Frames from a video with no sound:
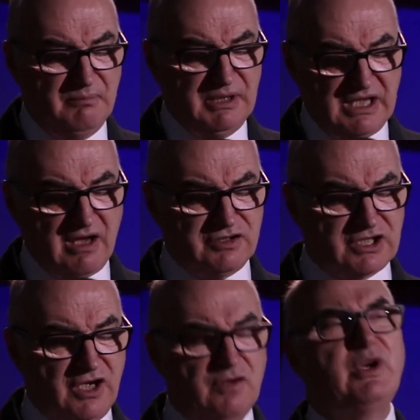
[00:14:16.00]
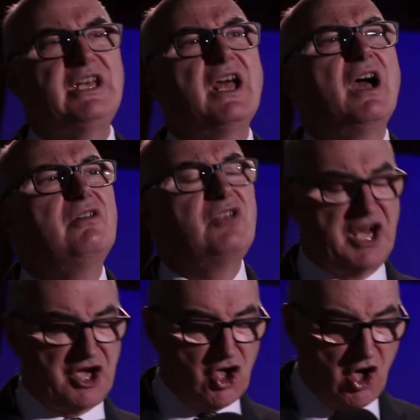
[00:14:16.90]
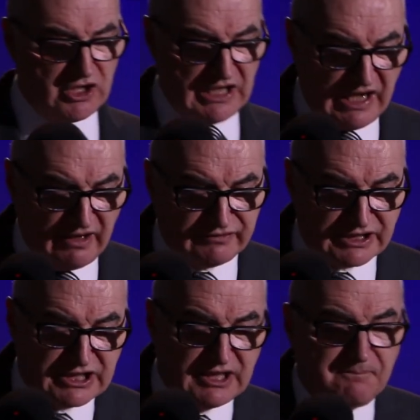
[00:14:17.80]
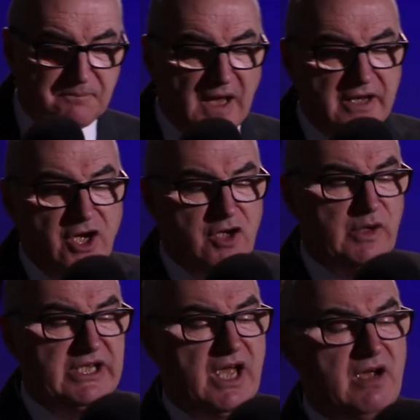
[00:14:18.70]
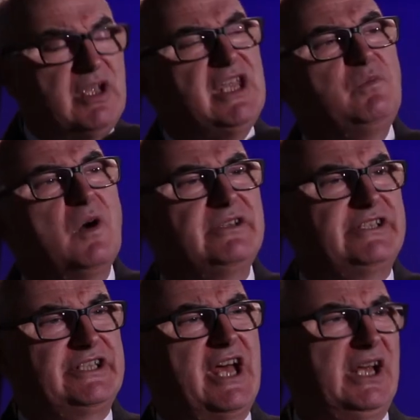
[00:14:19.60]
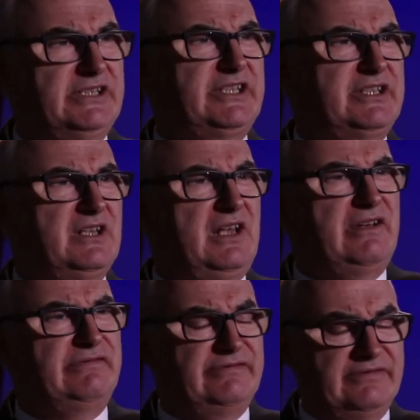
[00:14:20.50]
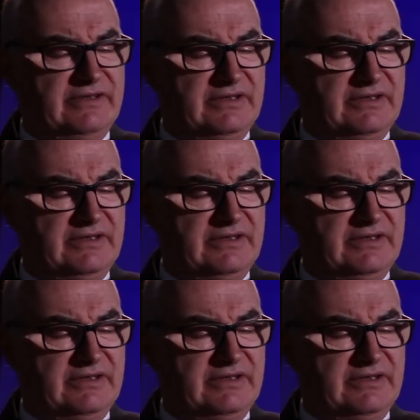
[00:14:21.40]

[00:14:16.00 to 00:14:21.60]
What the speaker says: But those who we know that God loves and who we know he wants us to love.